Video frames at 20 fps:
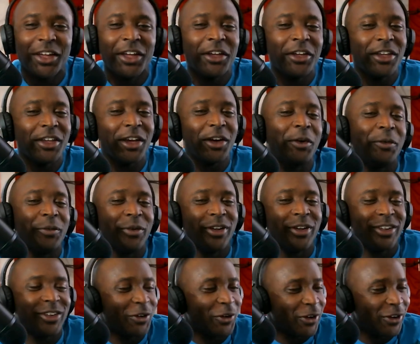Yeah,
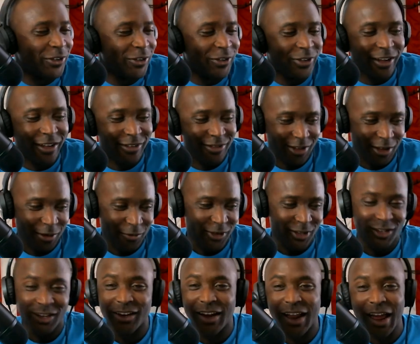but, or you guys have a
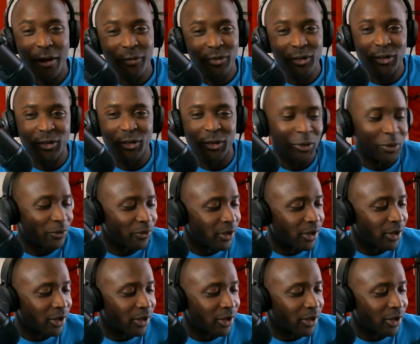good afternoon.